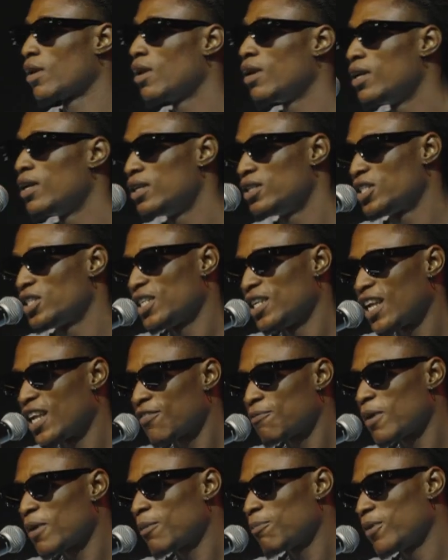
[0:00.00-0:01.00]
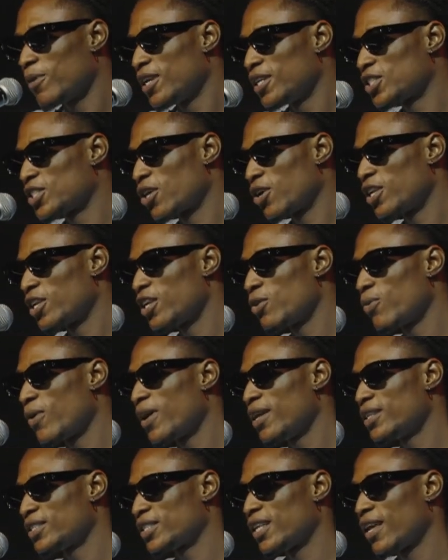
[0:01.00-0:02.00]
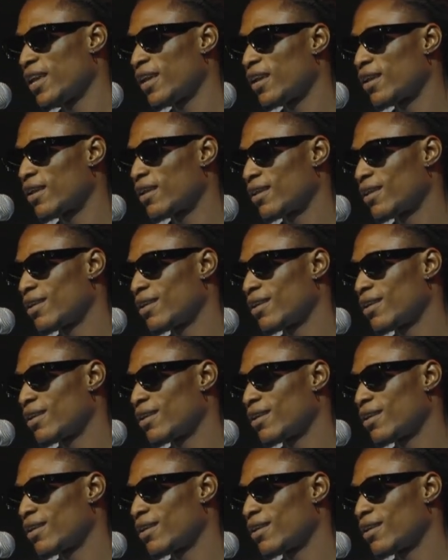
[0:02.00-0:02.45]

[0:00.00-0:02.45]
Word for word: She left my place on a Wednesday,